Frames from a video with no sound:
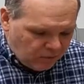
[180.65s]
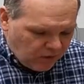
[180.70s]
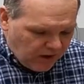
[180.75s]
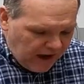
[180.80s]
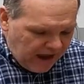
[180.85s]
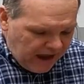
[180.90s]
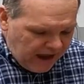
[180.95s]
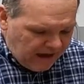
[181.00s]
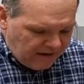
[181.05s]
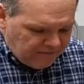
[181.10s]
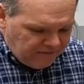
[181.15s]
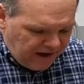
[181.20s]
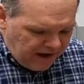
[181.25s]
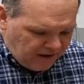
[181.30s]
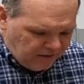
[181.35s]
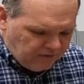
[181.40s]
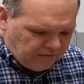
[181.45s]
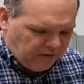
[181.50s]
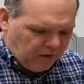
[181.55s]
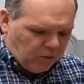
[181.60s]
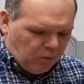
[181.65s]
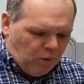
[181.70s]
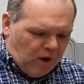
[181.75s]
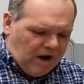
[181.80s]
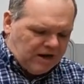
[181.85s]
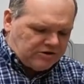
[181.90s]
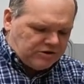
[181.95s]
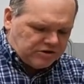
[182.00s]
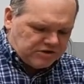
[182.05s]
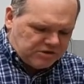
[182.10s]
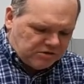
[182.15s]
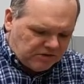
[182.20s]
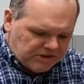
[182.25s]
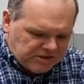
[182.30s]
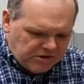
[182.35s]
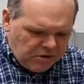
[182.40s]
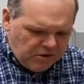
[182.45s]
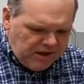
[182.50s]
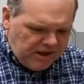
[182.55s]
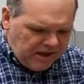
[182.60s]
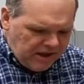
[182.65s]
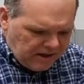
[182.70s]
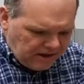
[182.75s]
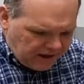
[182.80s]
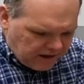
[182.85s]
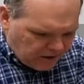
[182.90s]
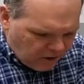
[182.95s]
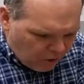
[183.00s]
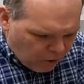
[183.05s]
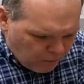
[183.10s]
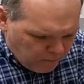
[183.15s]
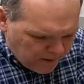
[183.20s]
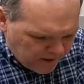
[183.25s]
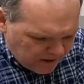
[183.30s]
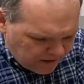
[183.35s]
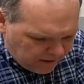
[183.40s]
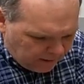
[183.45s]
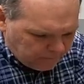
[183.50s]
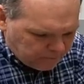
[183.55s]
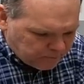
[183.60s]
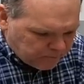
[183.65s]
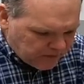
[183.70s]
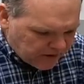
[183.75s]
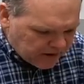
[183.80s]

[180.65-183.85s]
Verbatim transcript: or have out of our washer. So let's go ahead and open it up.